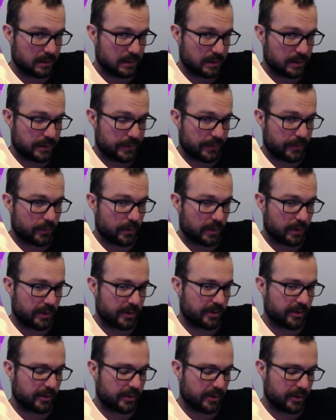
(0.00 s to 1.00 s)
Is
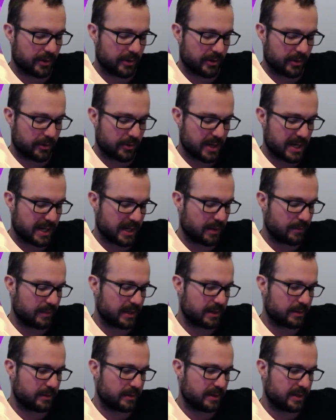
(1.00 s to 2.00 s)
a Kraken
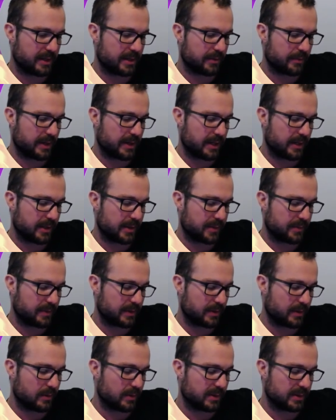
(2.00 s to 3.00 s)
better than a
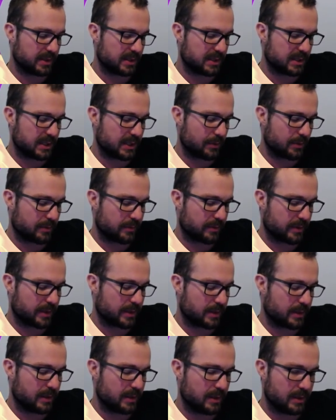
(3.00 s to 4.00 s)
random golden secret
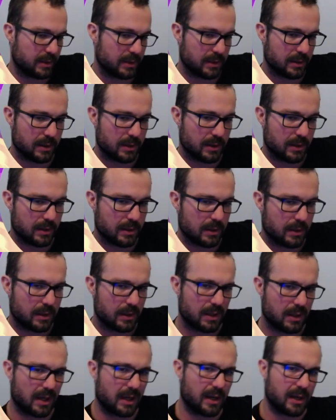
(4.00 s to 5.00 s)
rare?
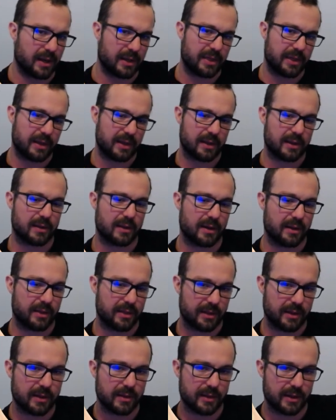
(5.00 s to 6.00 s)
I think
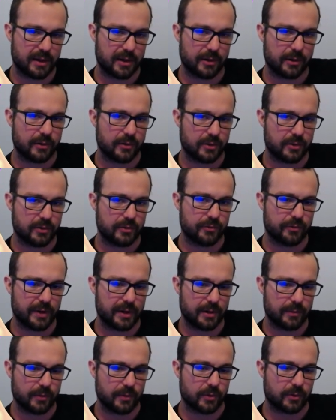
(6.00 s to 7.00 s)
that a
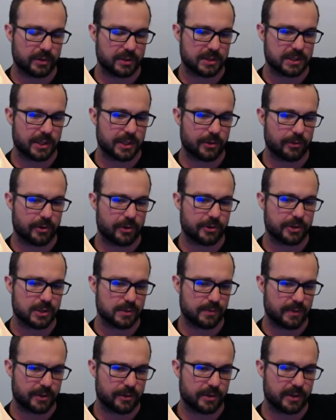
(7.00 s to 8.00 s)
random golden secret rare is
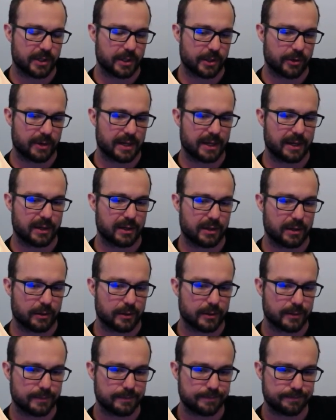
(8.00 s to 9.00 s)
better than a Kraken
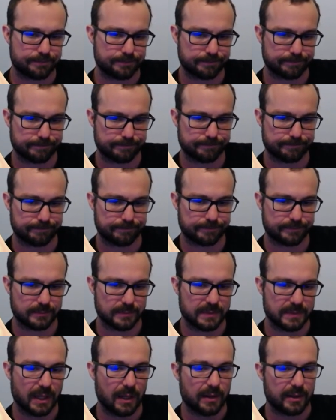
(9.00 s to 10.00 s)
here.
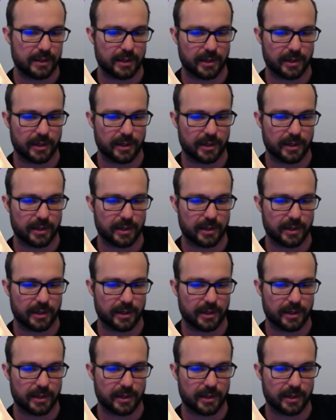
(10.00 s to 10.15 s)
Yeah,